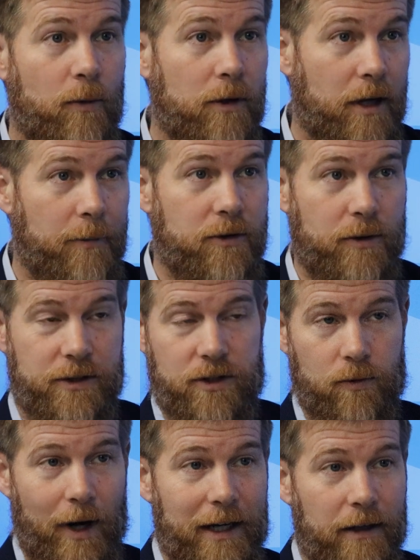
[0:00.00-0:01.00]
will come to us
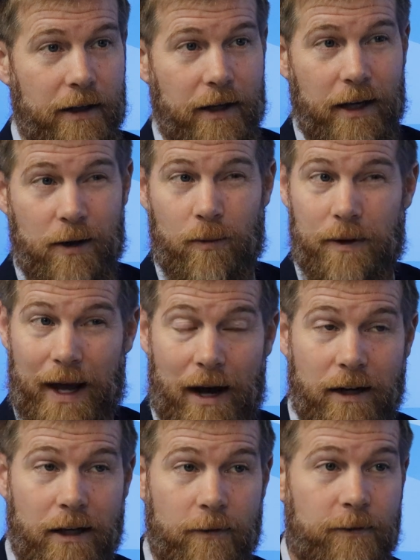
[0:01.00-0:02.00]
directly
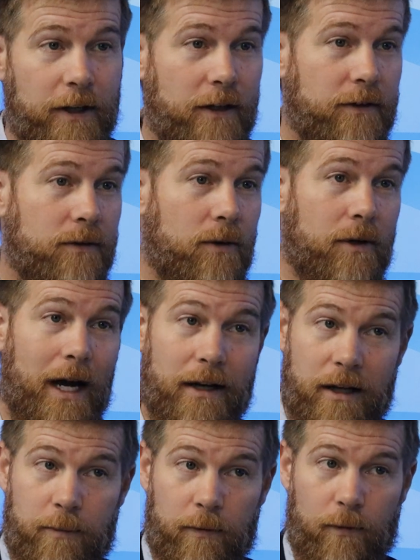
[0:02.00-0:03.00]
without any fees or without
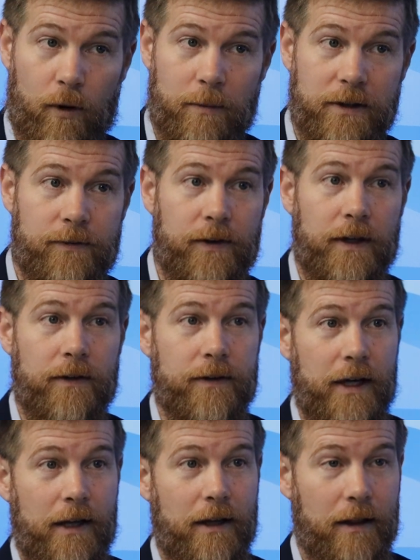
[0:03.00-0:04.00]
any performance fees.
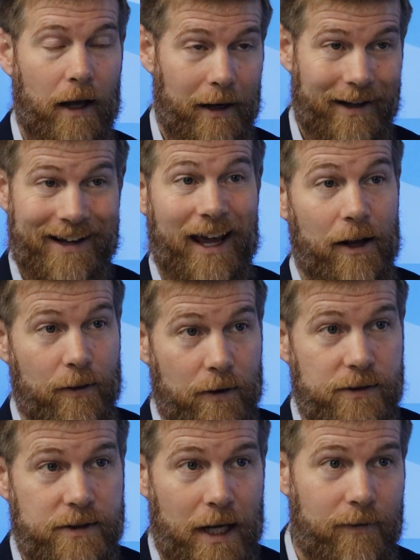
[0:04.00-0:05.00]
And again,
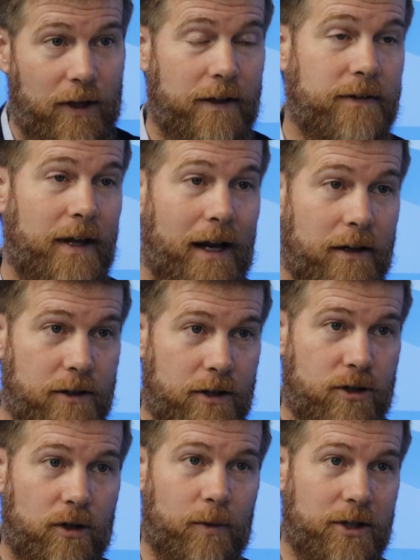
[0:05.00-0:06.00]
those savings, that
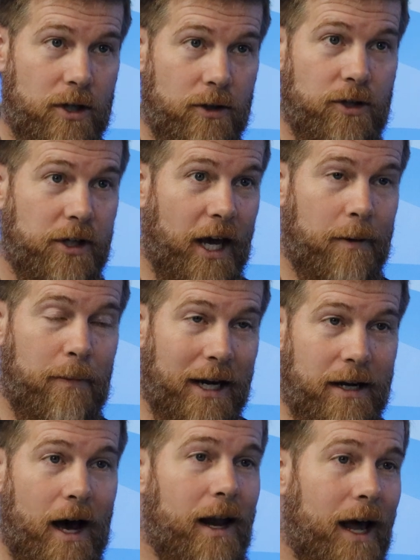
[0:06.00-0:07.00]
additional return you get by
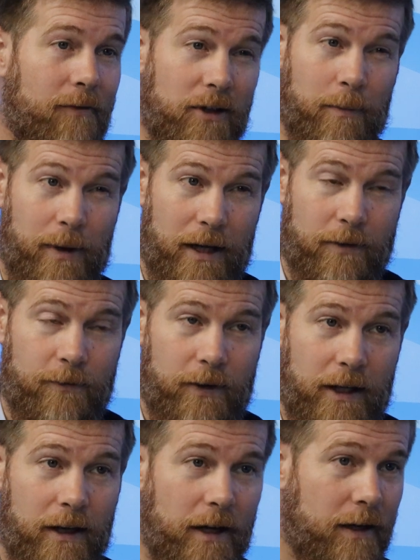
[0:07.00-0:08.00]
not having to pay a
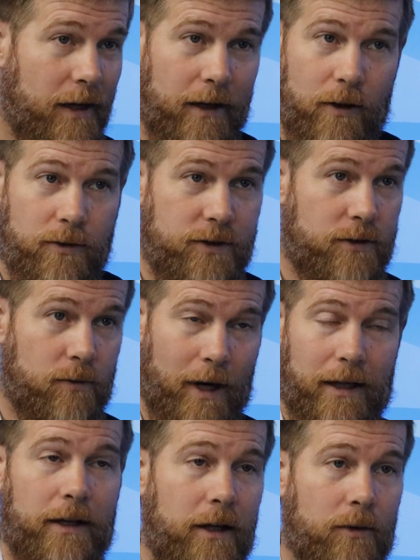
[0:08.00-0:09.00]
fee, that goes
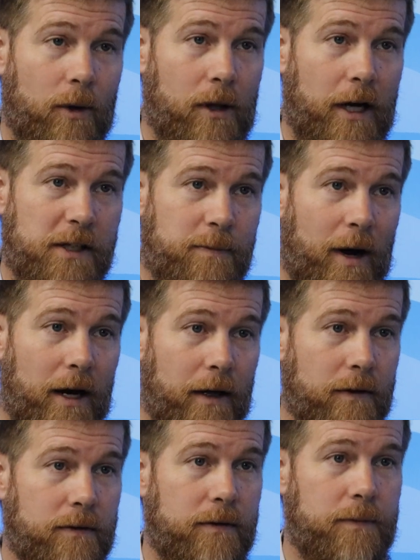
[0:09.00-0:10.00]
directly into our clients'
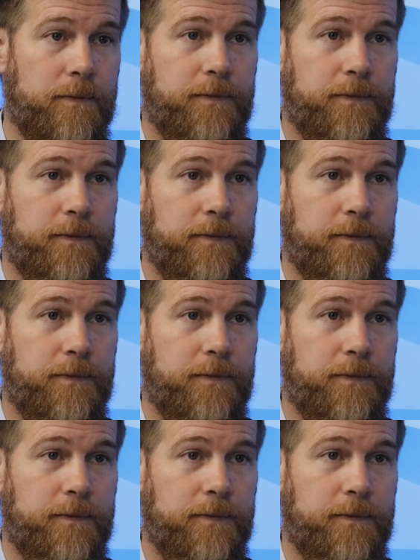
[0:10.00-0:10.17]
pockets.